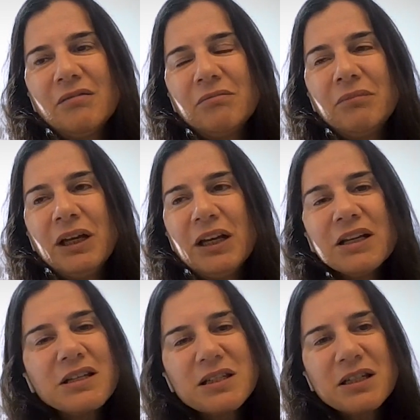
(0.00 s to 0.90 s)

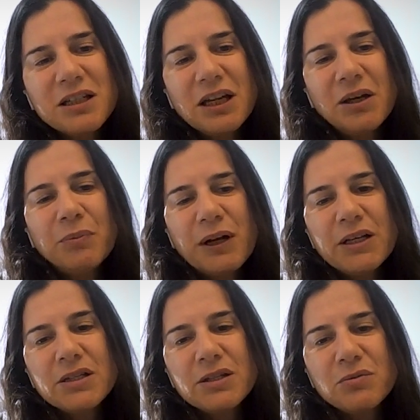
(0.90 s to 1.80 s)
meetings that take
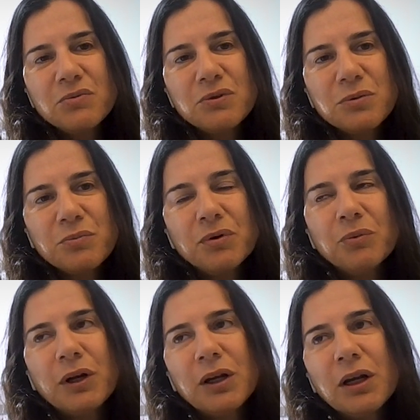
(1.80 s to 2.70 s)
place to support
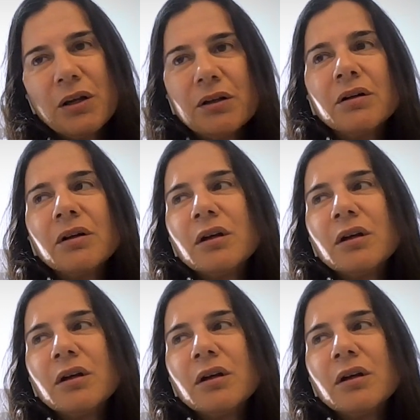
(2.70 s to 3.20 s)
one another.